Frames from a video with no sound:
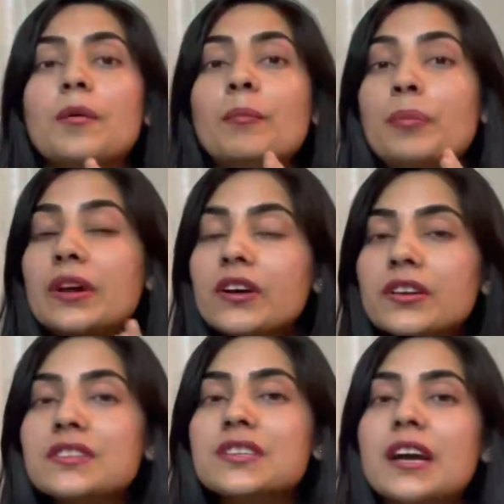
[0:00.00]
bigger
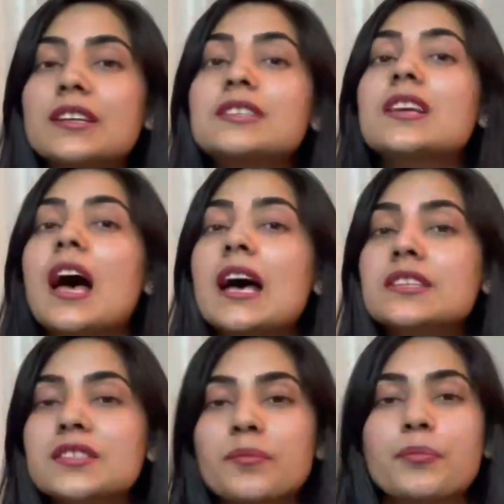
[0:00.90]
in size as
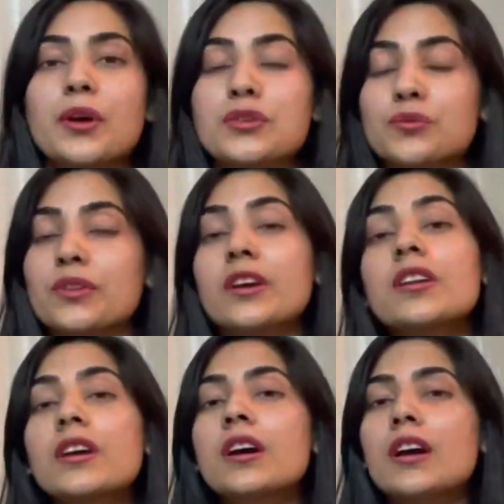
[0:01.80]
compared to their
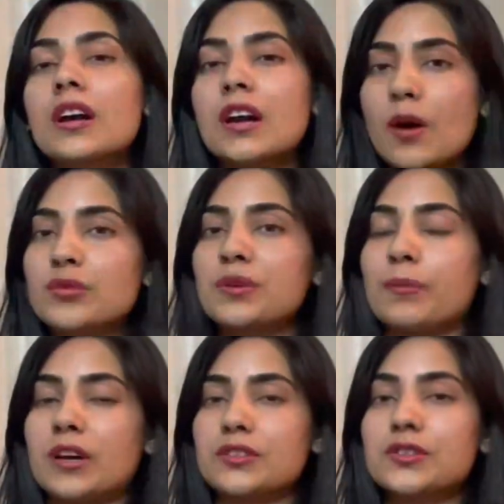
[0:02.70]

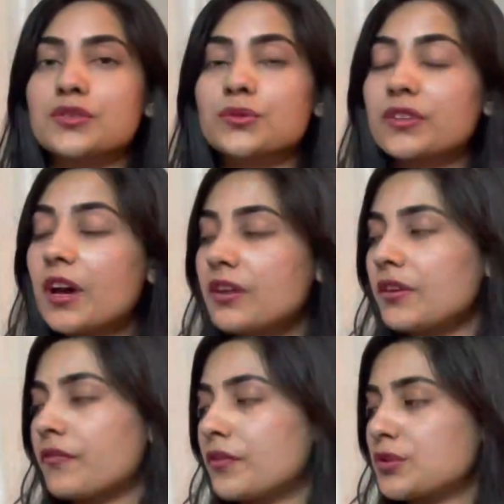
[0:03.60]
counterpart. So they are
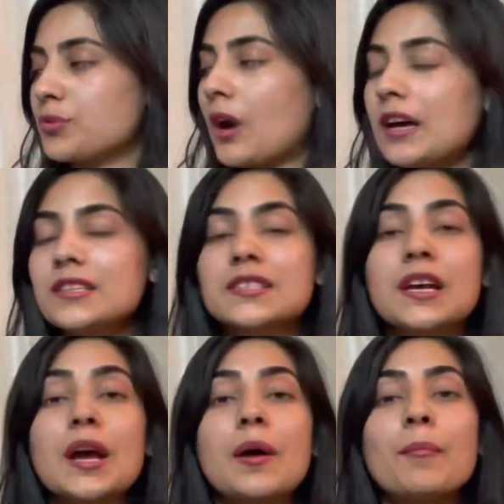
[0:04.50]
referred to as
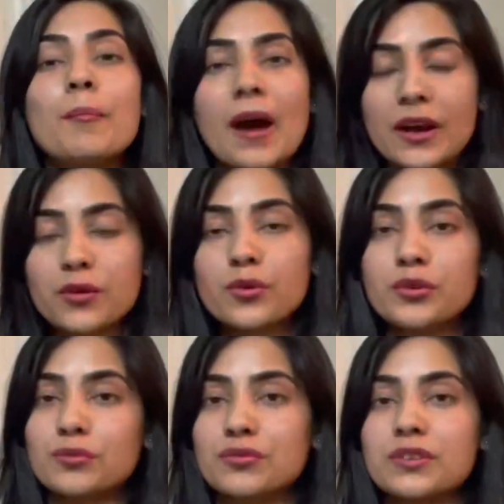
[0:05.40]

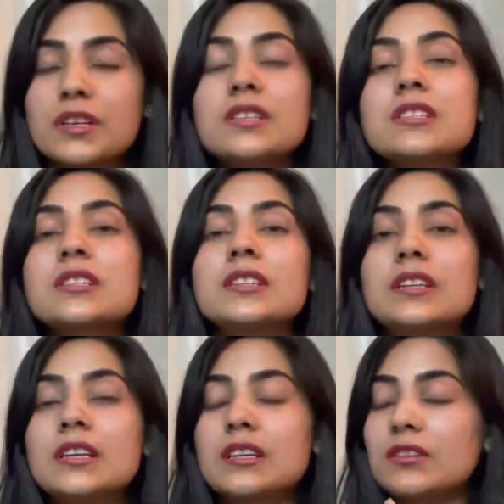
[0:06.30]
macronutrient,
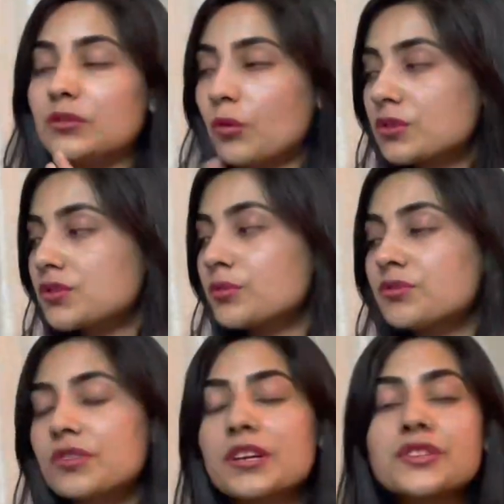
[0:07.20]
those
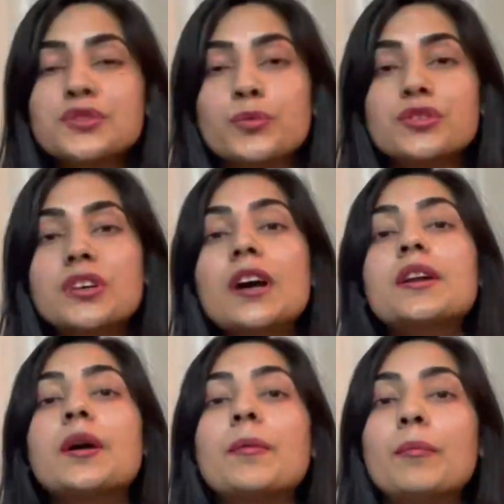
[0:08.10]
nutrients which are
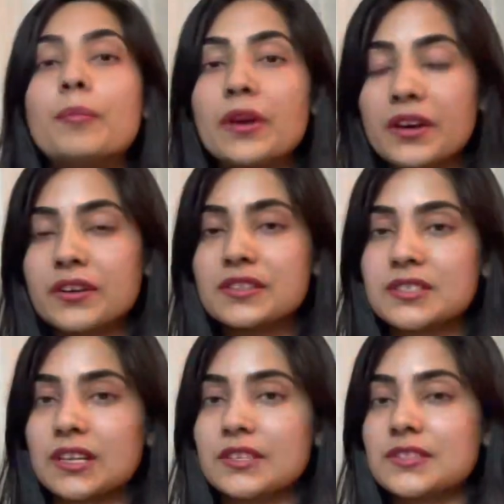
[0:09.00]
bigger in
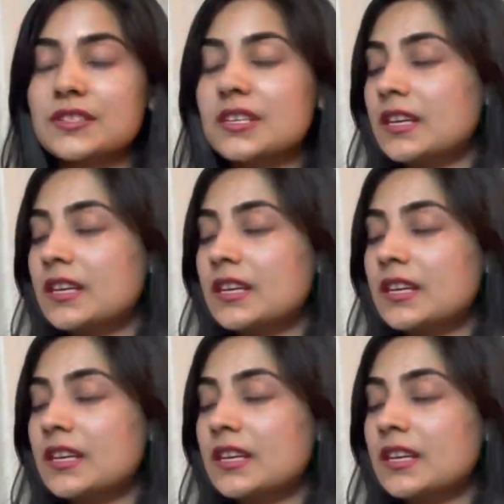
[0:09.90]
size.